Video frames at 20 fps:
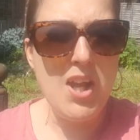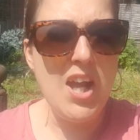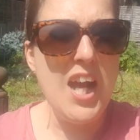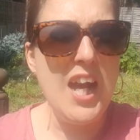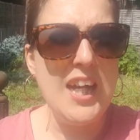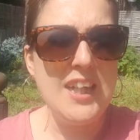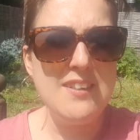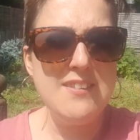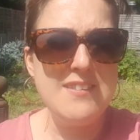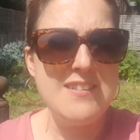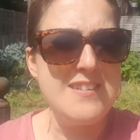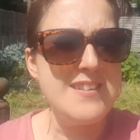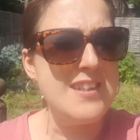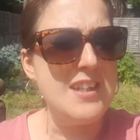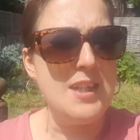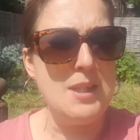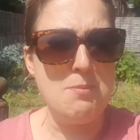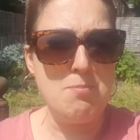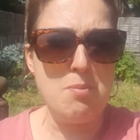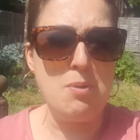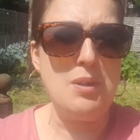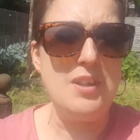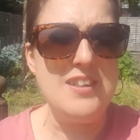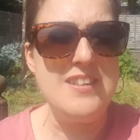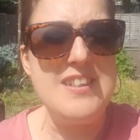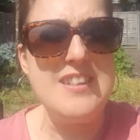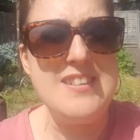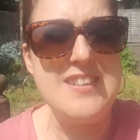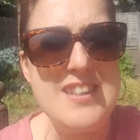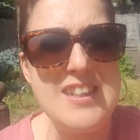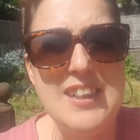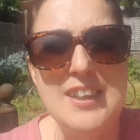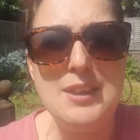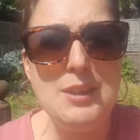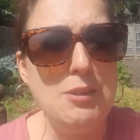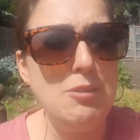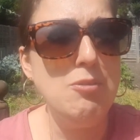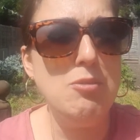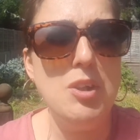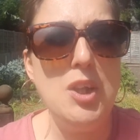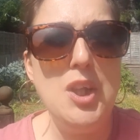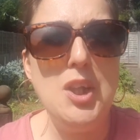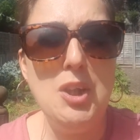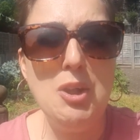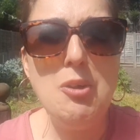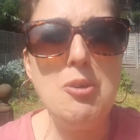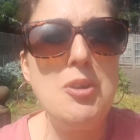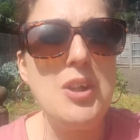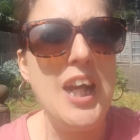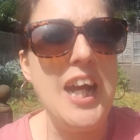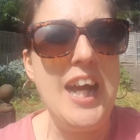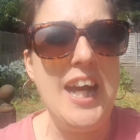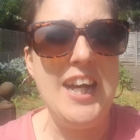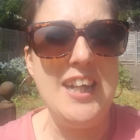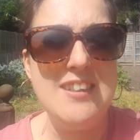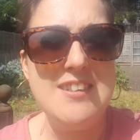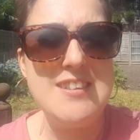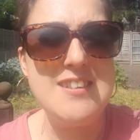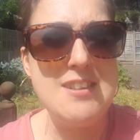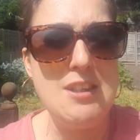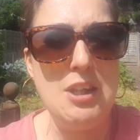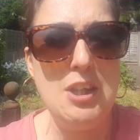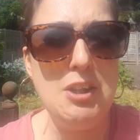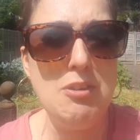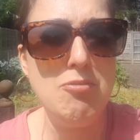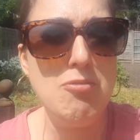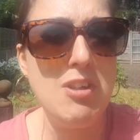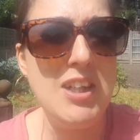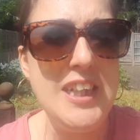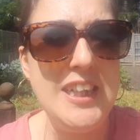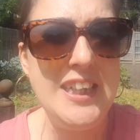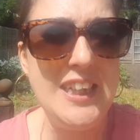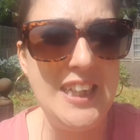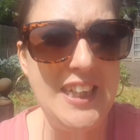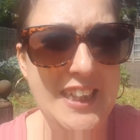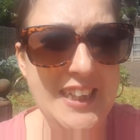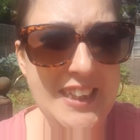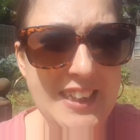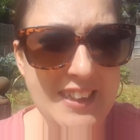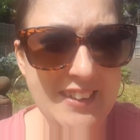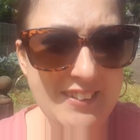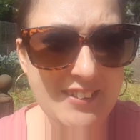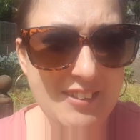and uh, pretty to look at, uh, really.